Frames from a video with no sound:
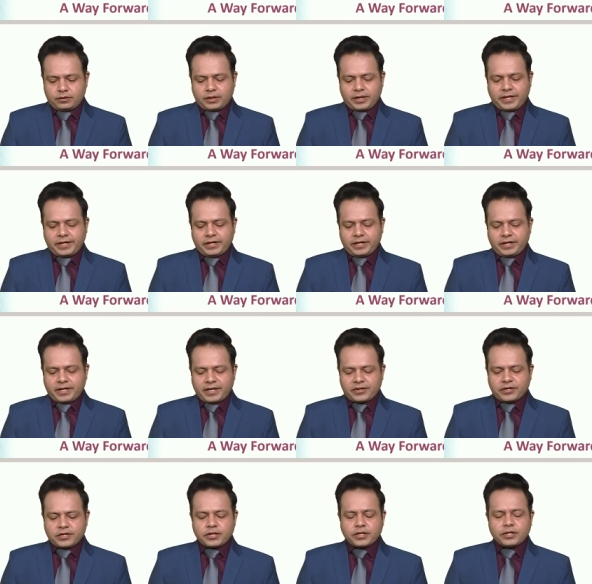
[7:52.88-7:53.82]
And
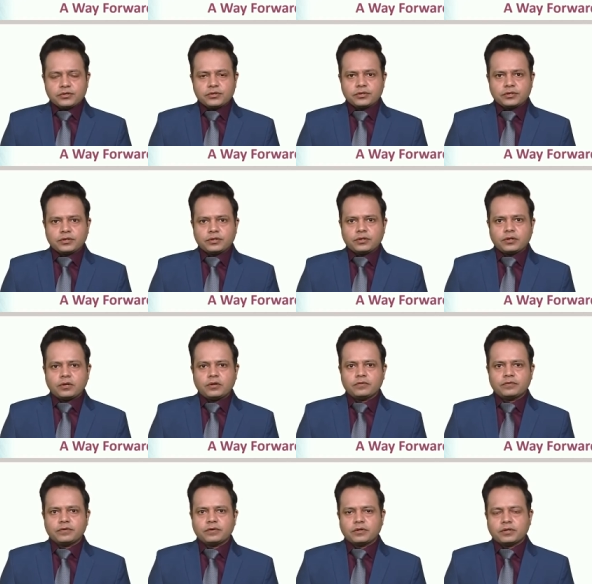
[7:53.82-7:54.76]
eradication
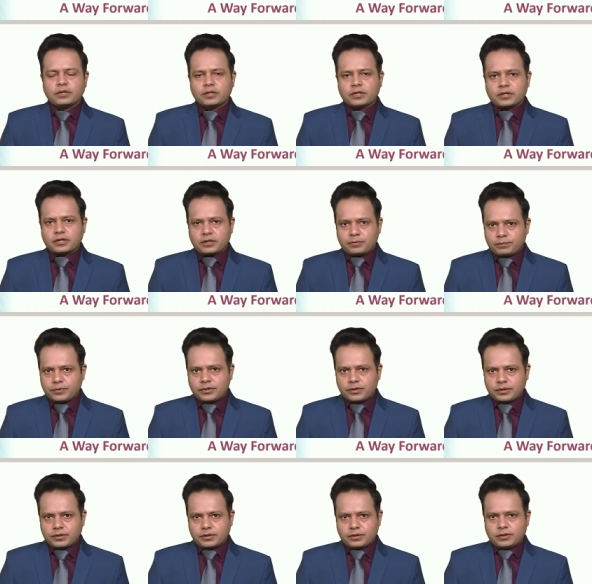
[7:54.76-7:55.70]
of
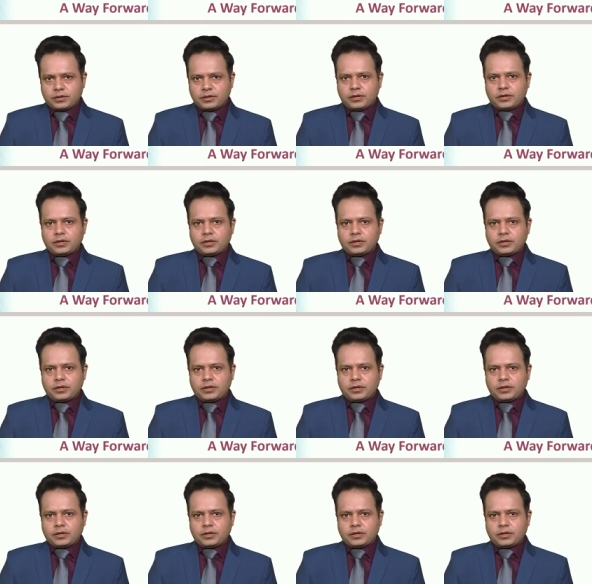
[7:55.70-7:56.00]
corruption